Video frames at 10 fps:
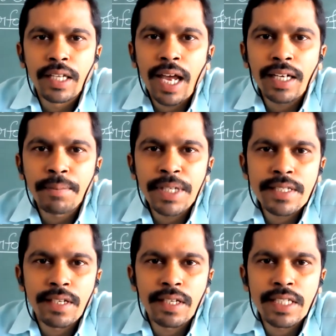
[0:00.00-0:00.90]
atom
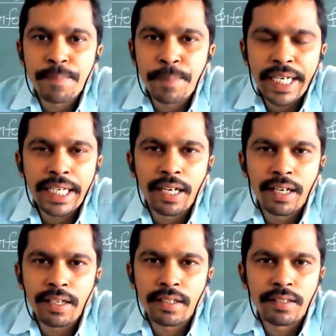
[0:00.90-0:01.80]
is uh, spherical
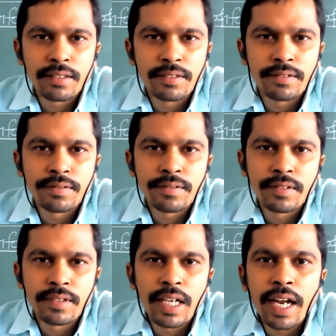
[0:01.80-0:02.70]

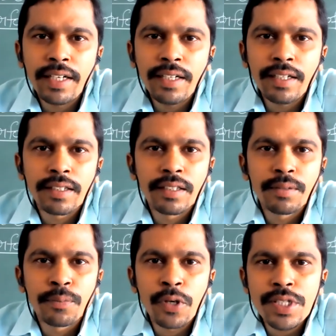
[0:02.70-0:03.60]
and
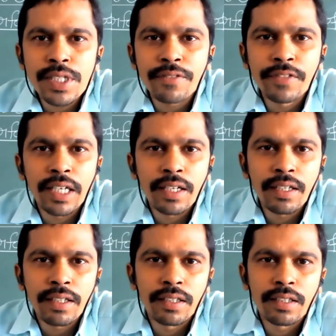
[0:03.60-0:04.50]
most of
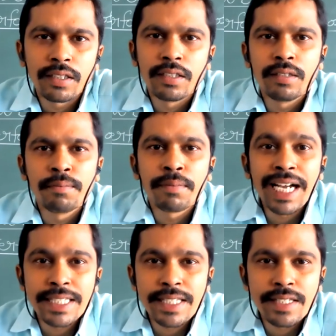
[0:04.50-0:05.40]
the
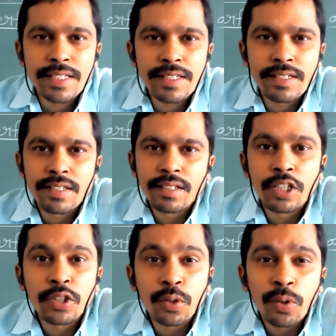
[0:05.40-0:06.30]
mass,
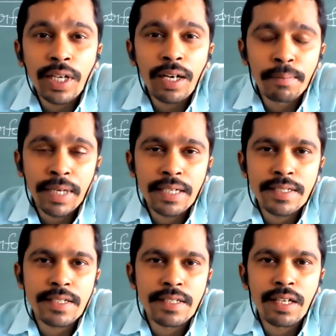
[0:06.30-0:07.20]
the total
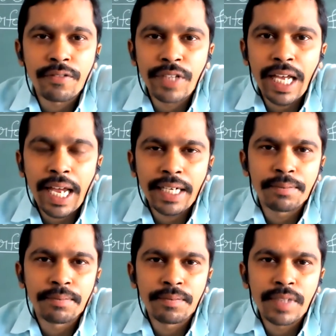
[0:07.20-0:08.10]
mass of the
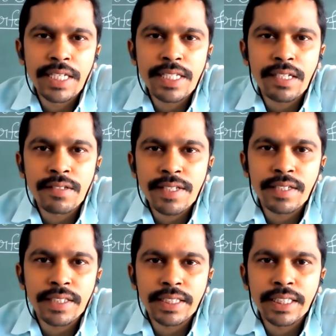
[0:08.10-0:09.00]
atom is
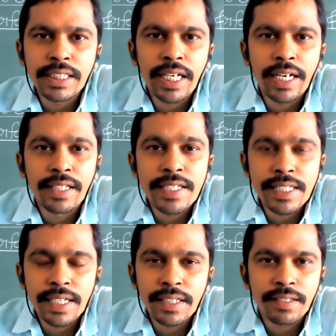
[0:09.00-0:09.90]
concentrated at the
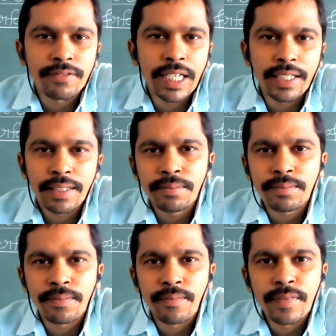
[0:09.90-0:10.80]
center of the atom.
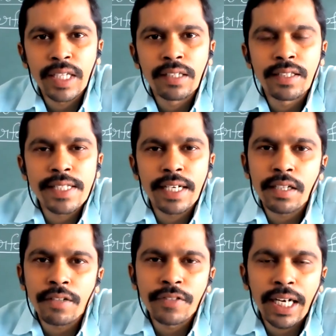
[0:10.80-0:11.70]
The
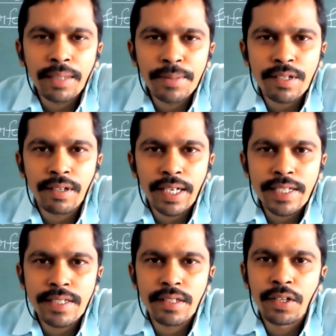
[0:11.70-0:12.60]
center of the atom is called
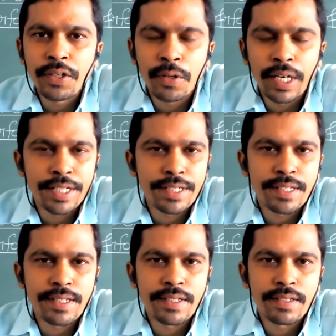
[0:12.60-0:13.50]
as
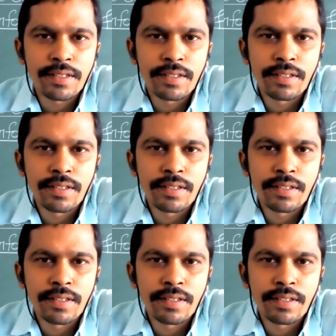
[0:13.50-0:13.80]
nucleus.